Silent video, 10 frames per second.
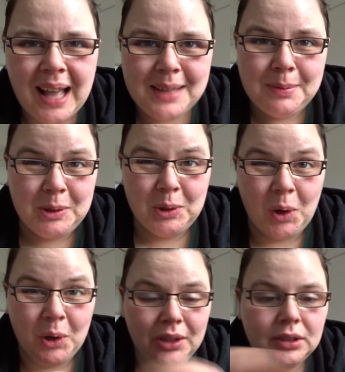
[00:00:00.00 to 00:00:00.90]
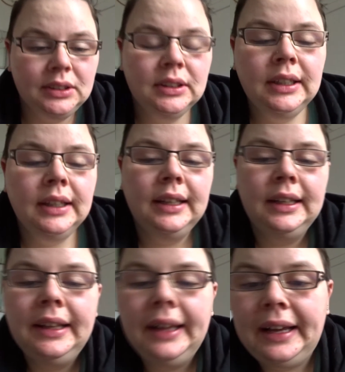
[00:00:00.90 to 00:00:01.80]
asthma's ah, not good
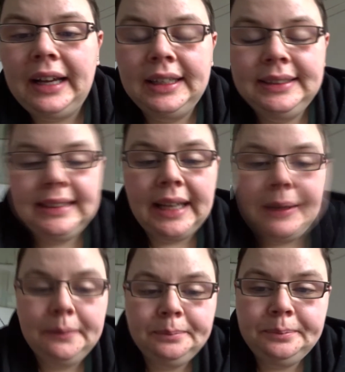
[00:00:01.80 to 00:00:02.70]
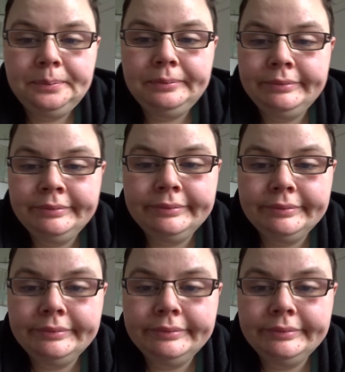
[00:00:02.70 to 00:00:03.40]
and um